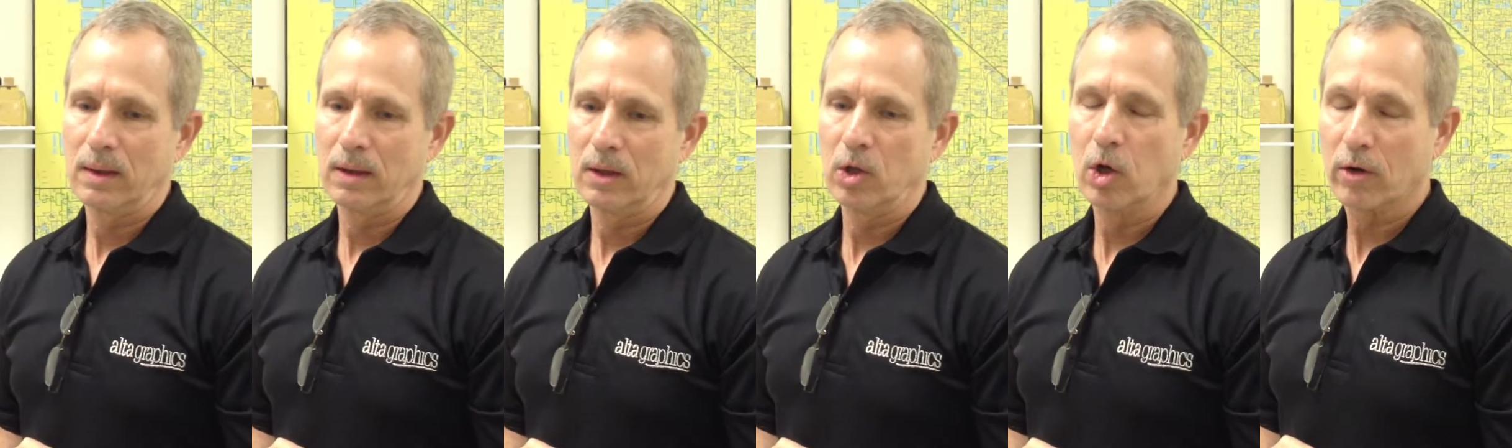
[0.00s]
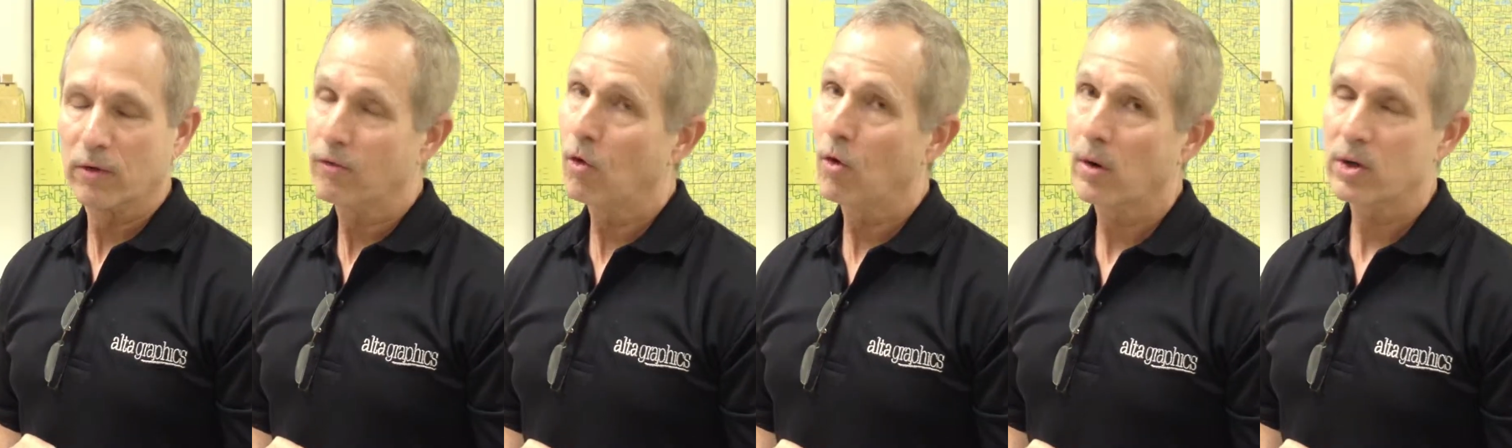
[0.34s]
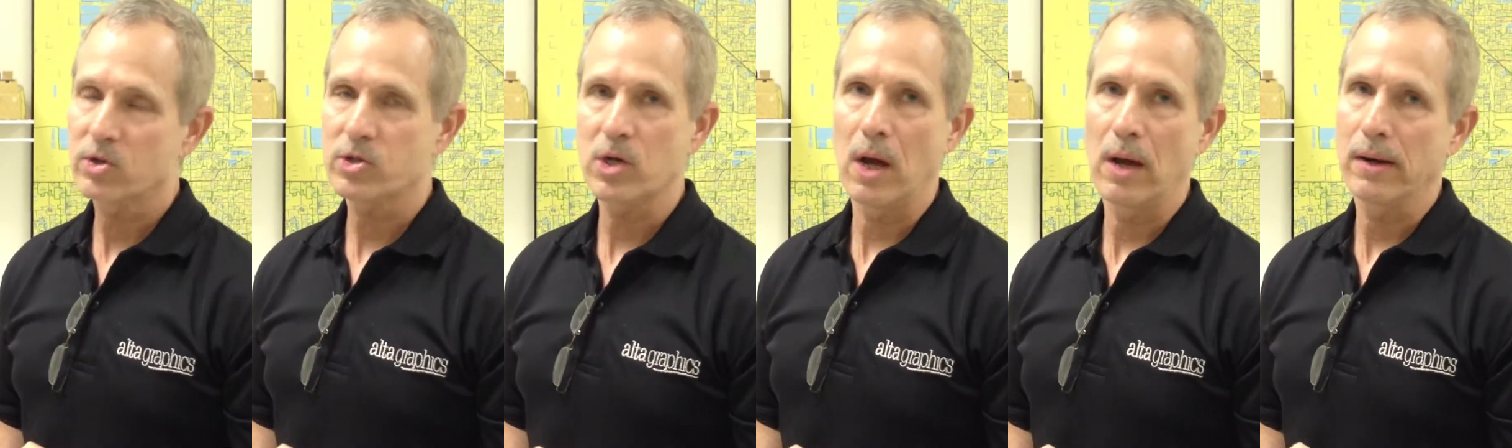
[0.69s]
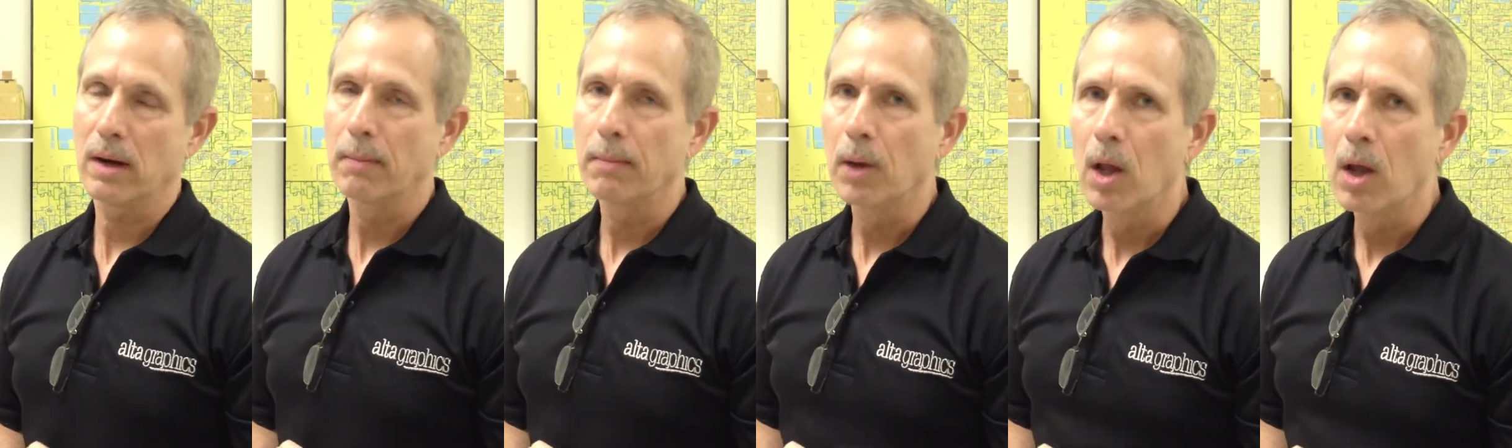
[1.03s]
look for us on
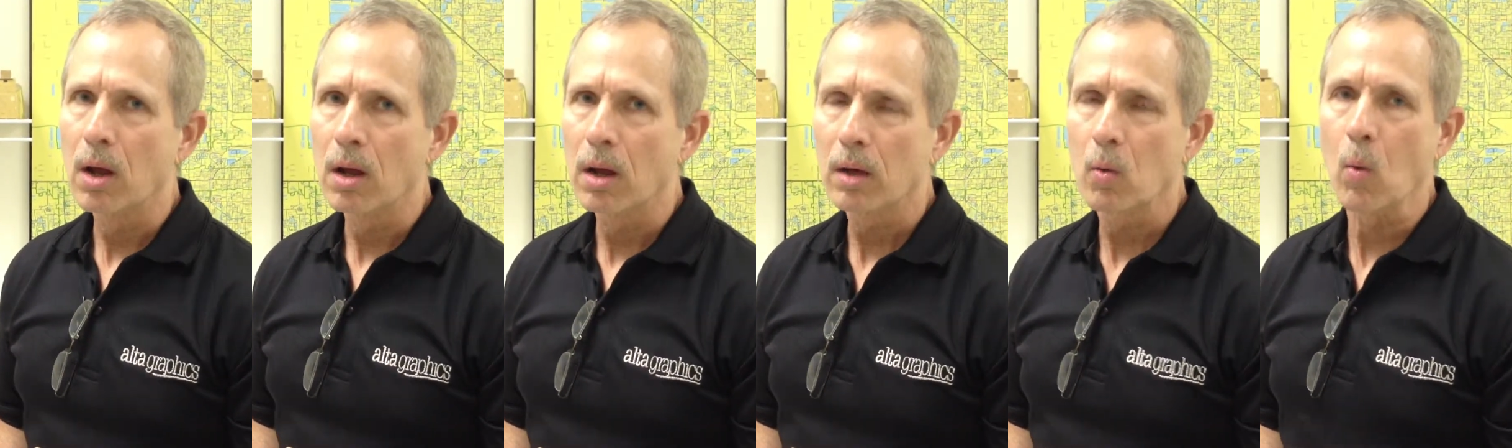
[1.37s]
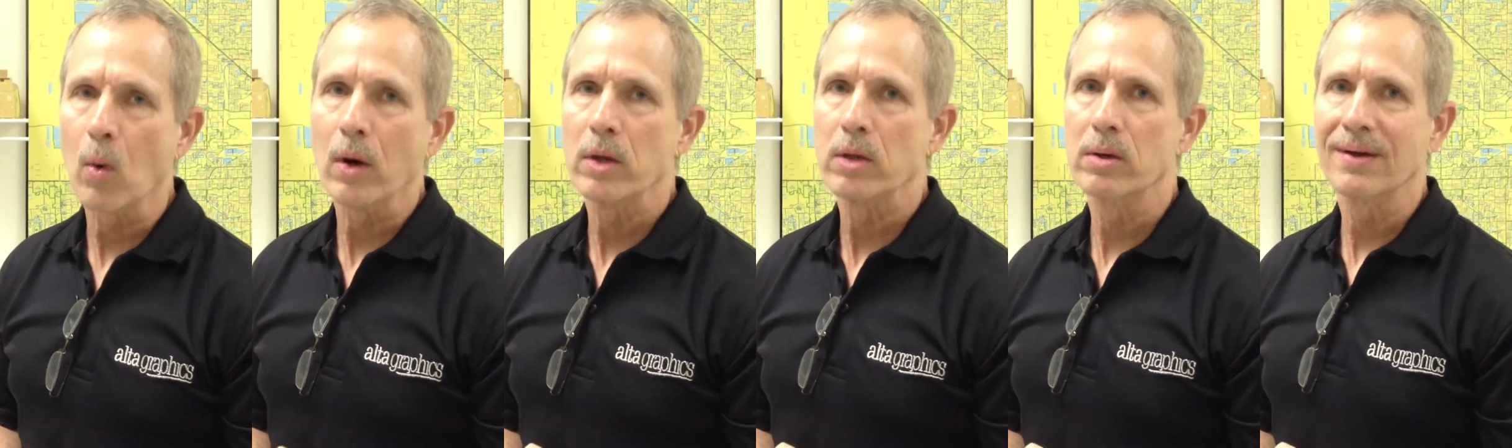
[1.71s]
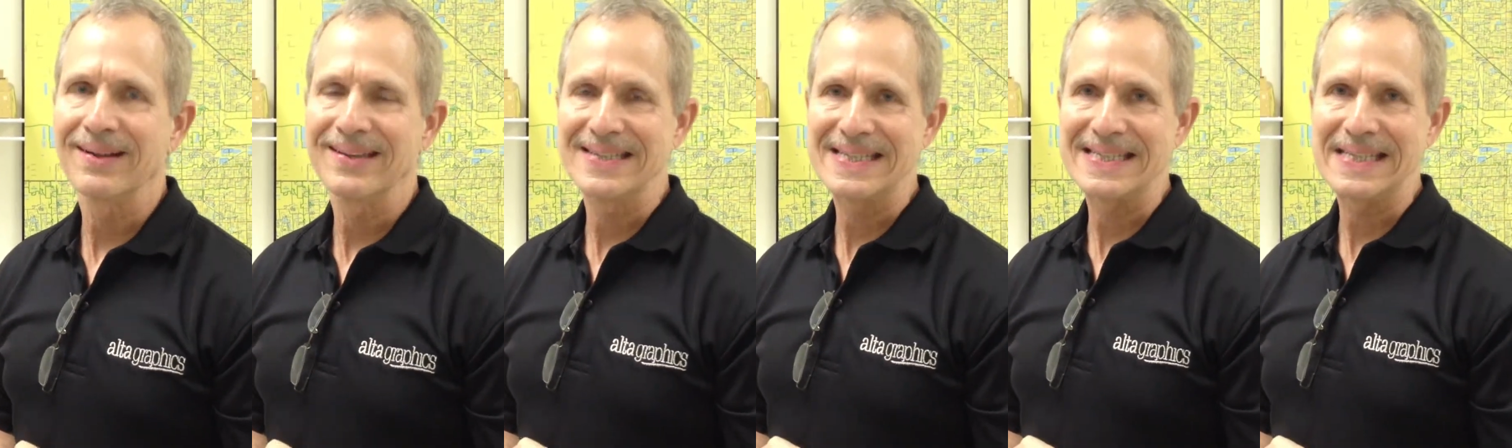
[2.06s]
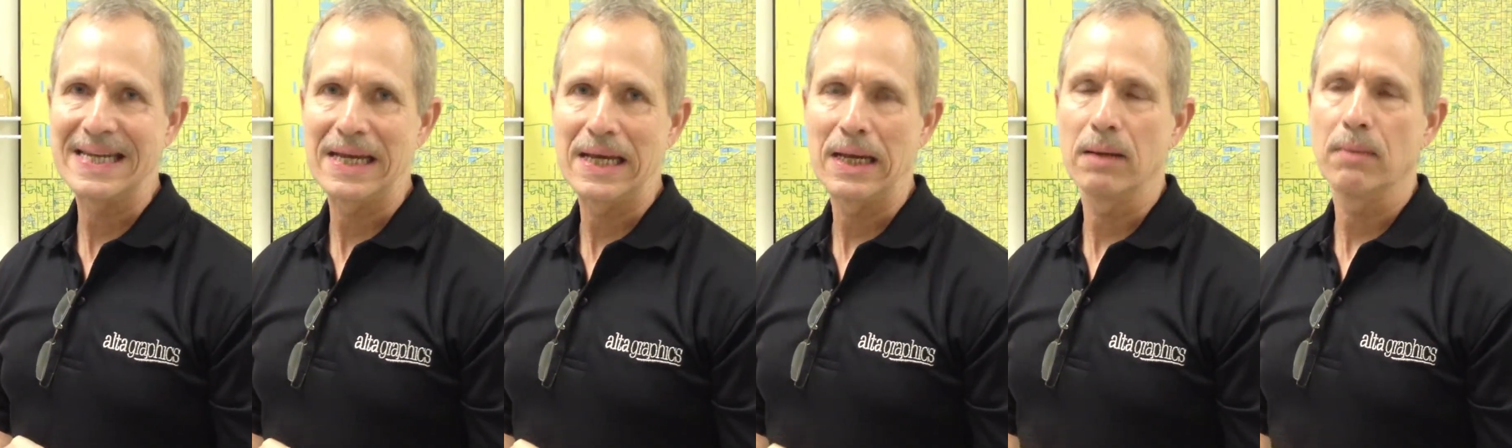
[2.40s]
our blog where you can
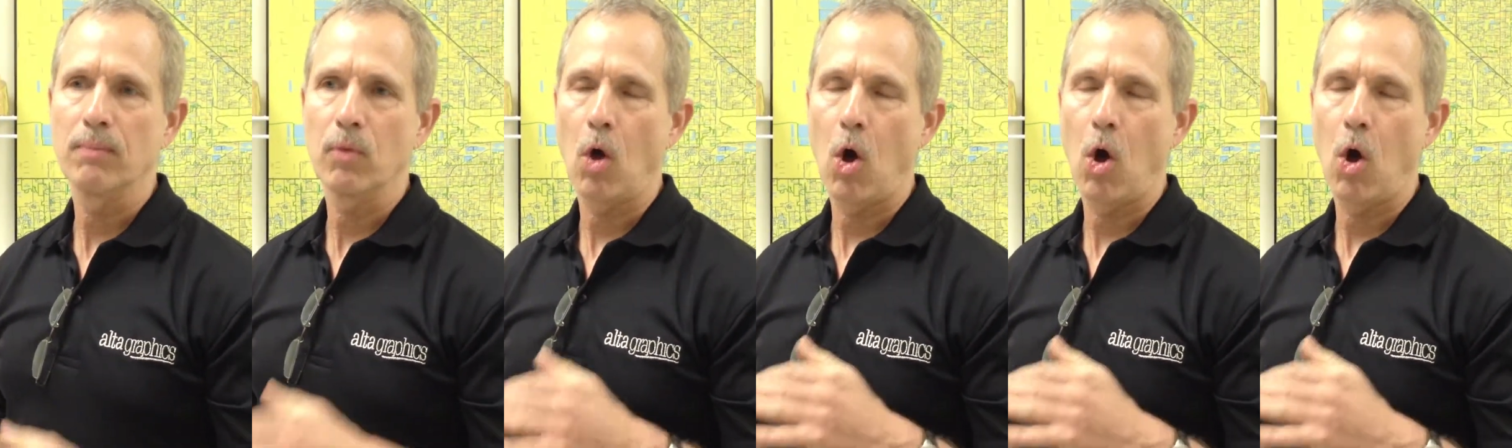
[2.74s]
see